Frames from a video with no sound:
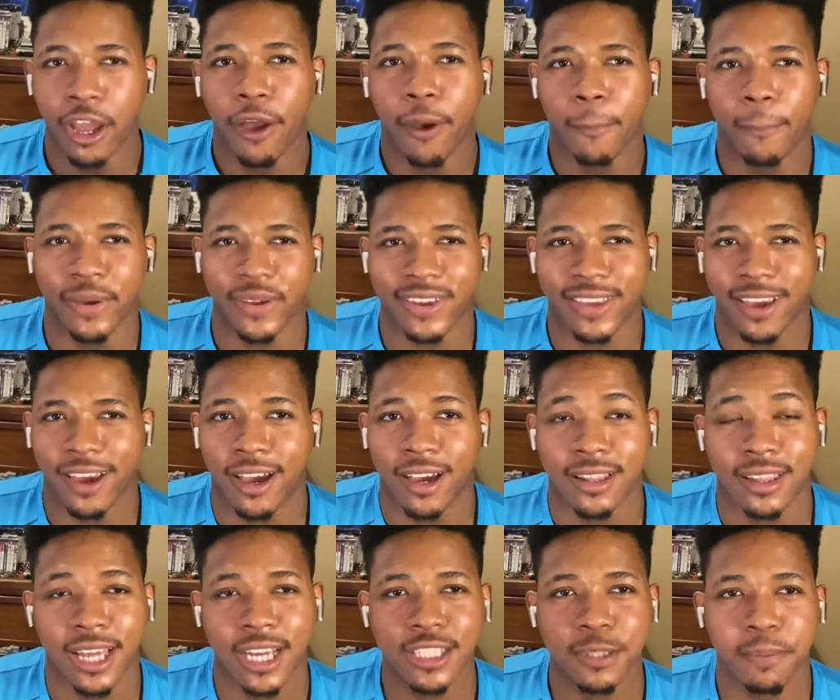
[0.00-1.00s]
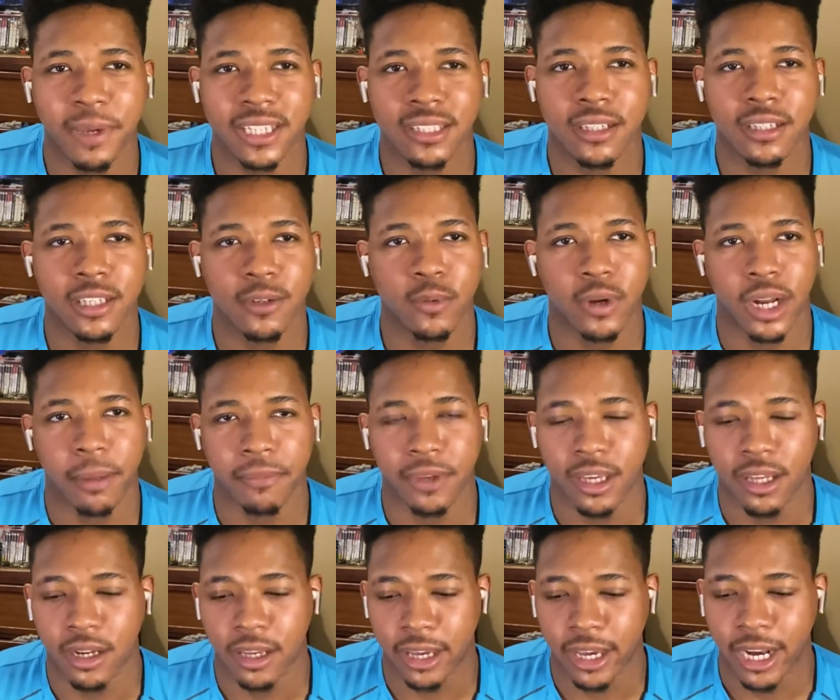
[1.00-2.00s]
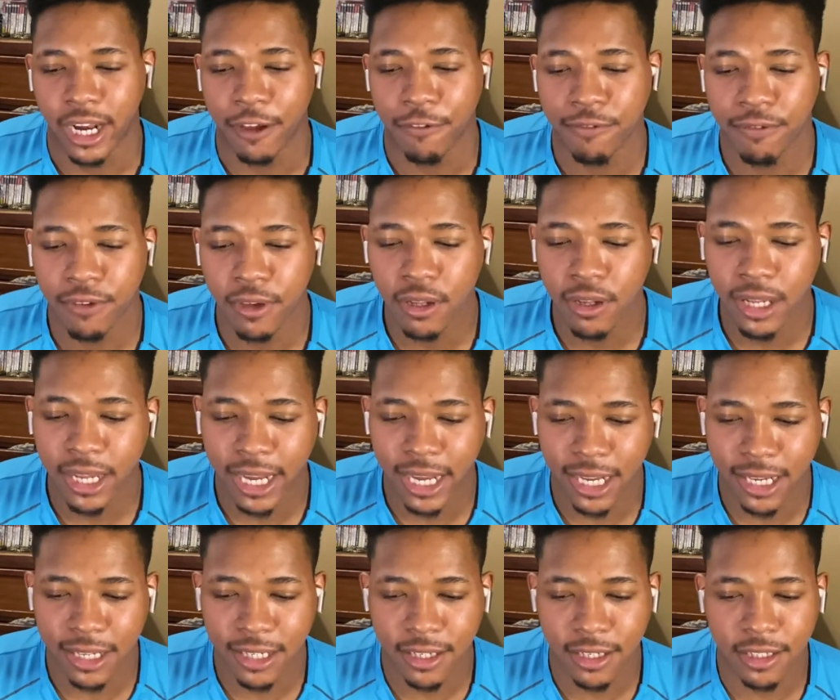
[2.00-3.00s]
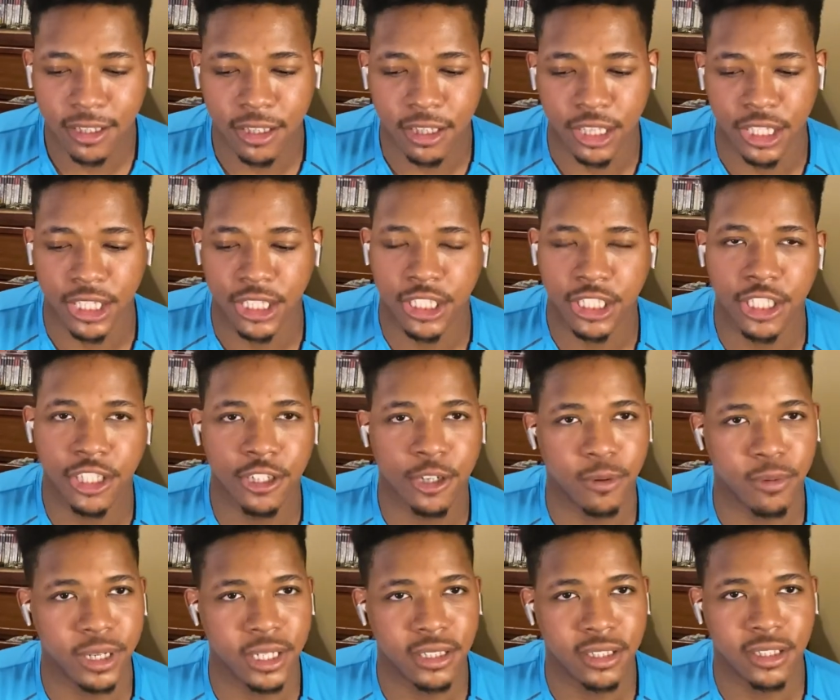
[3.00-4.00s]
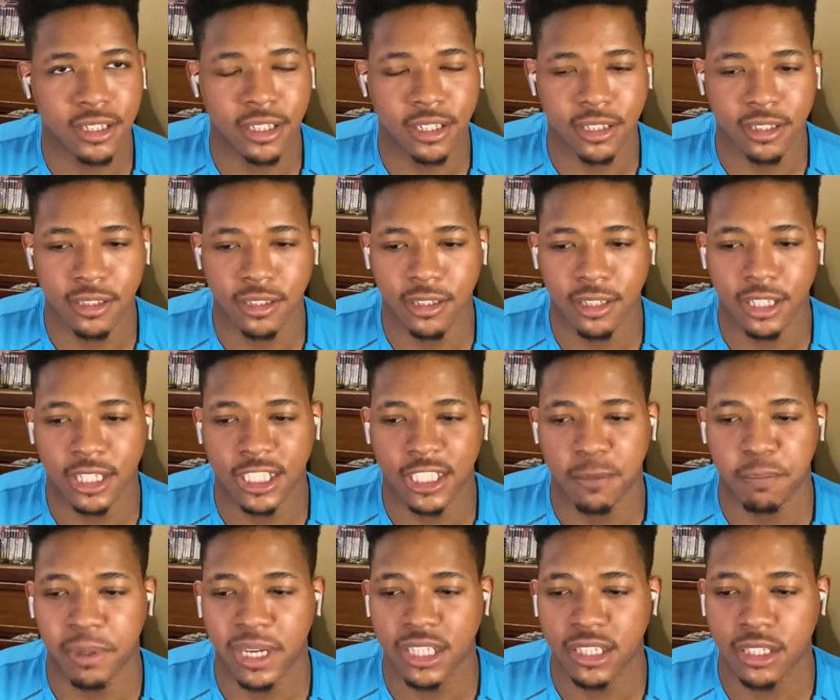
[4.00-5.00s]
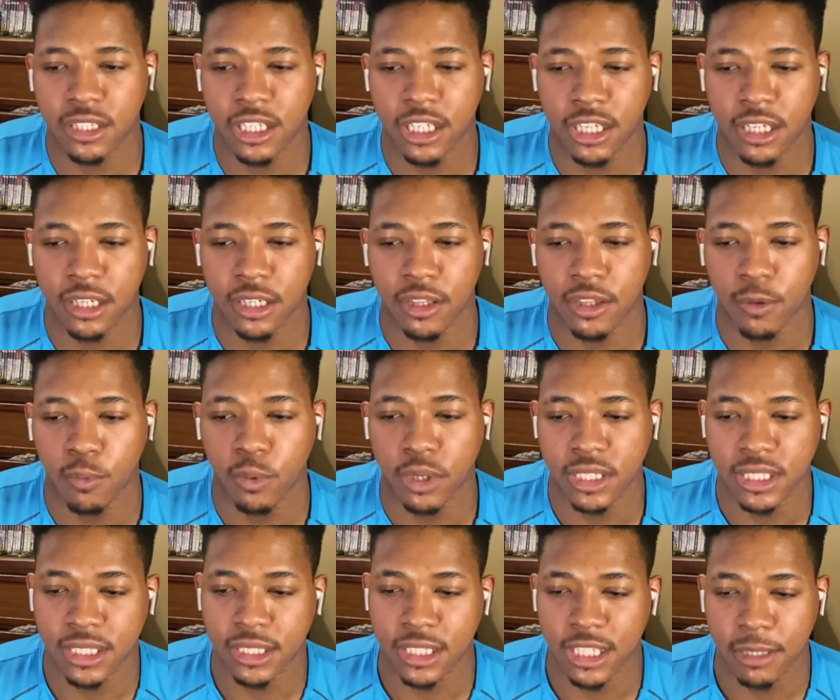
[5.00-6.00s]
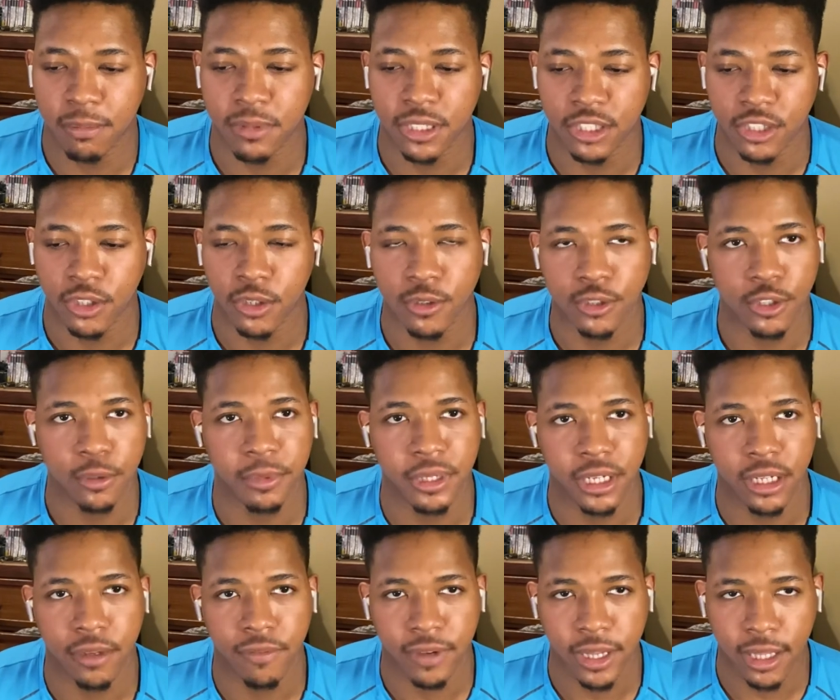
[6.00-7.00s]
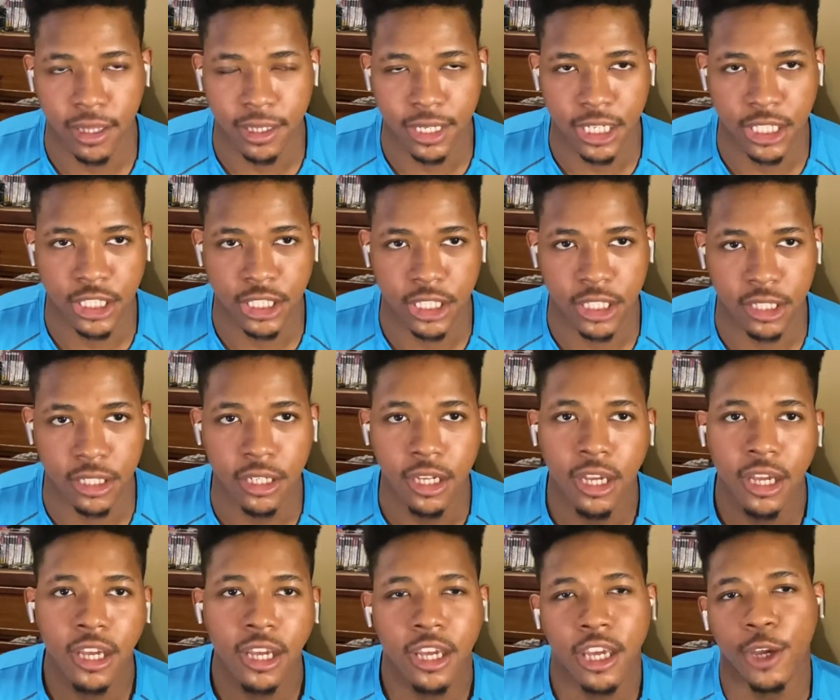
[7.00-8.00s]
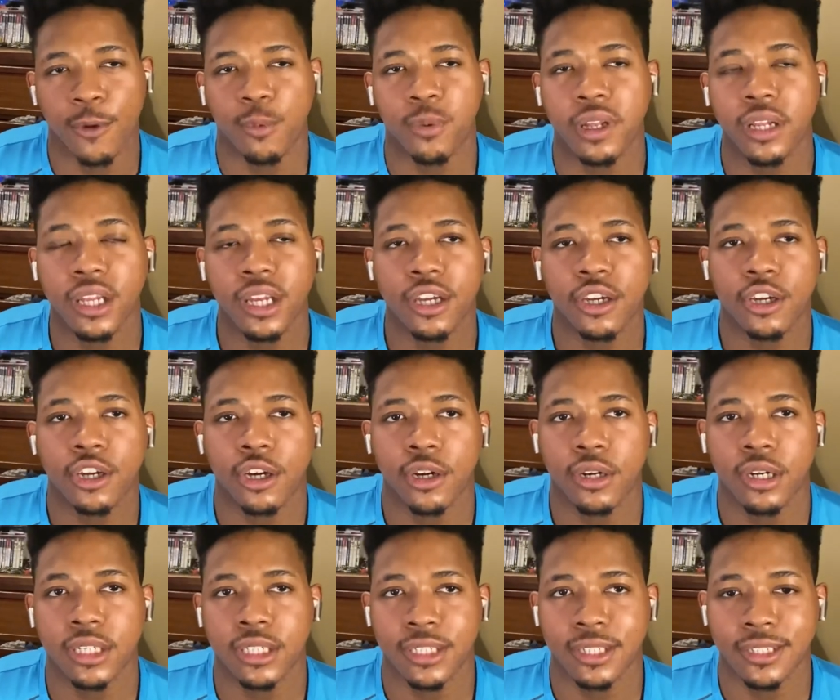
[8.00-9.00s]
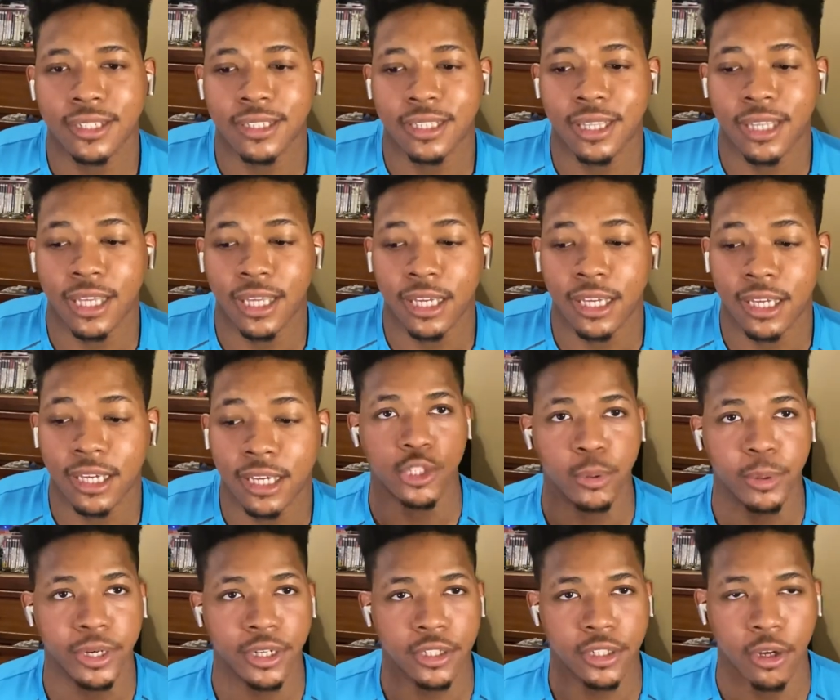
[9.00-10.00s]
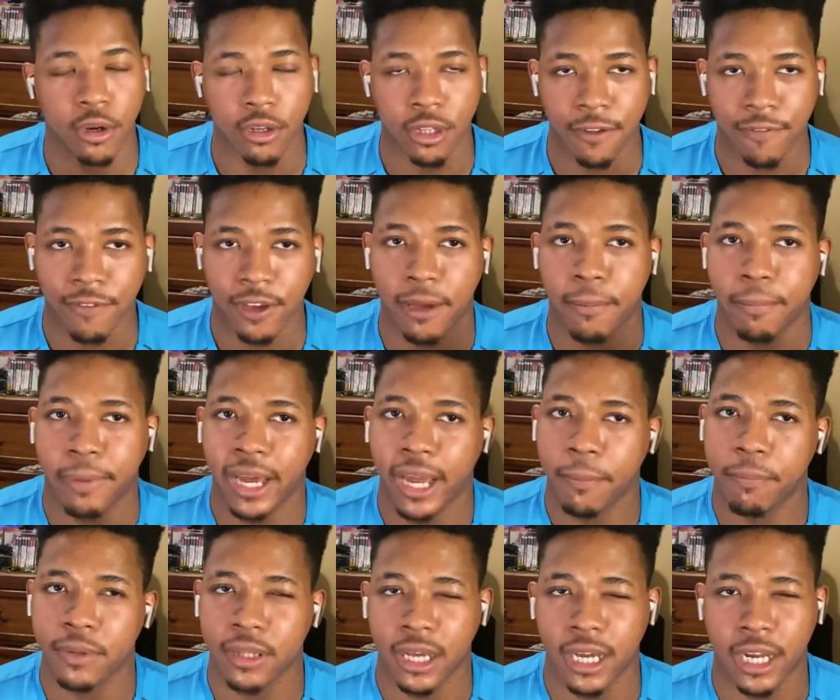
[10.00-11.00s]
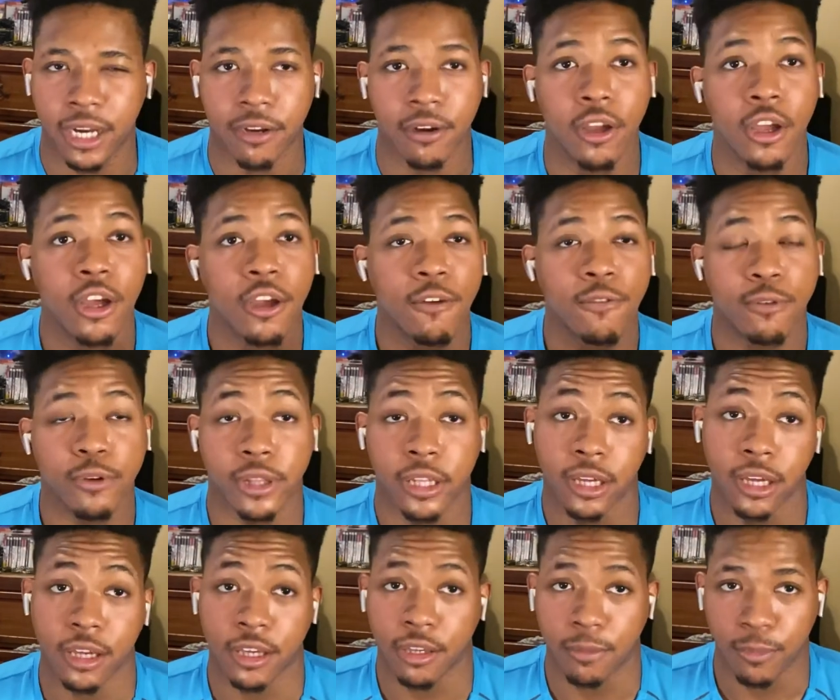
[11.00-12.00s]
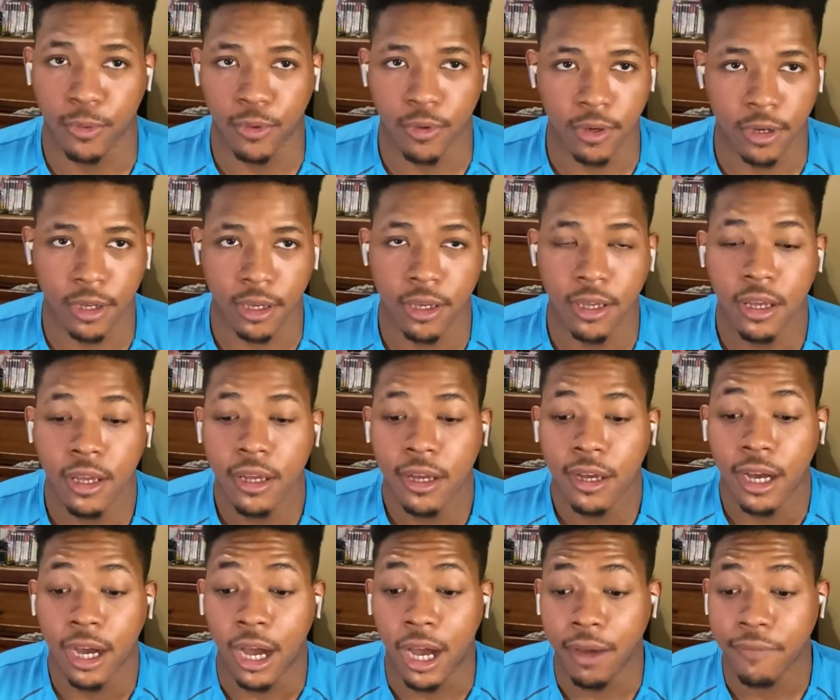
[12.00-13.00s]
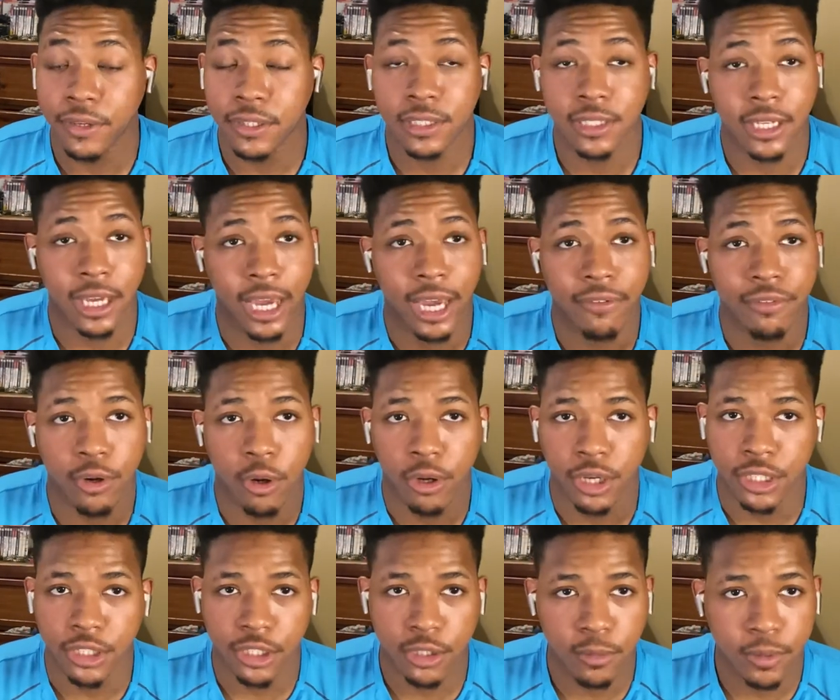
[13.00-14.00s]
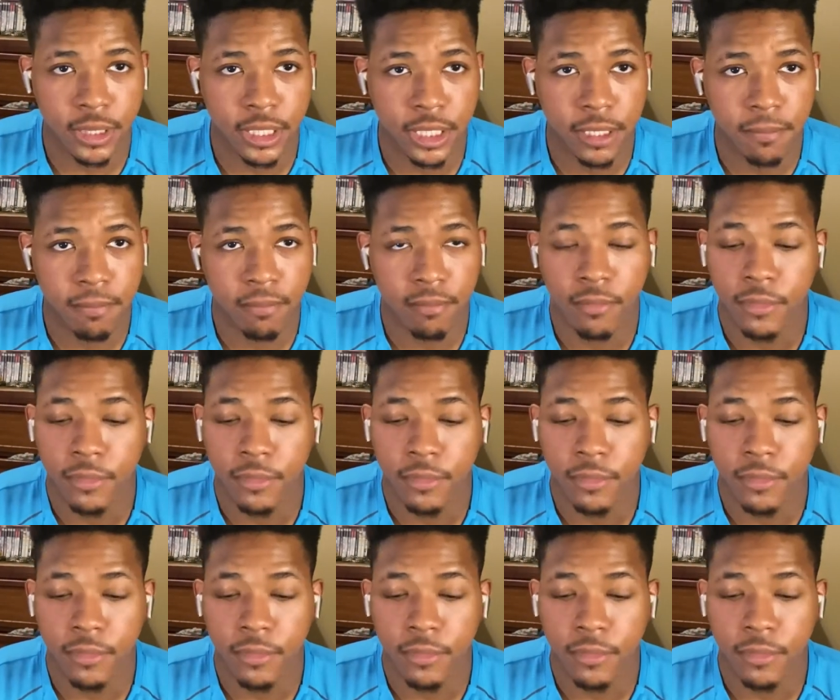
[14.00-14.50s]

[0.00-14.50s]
But yeah, that's basically what I'm getting at. I feel like this generation, especially the one steeped in social media validation, it really encourages the Twitter to OnlyFans pipeline for the gay community. Obviously, I have no issue with it.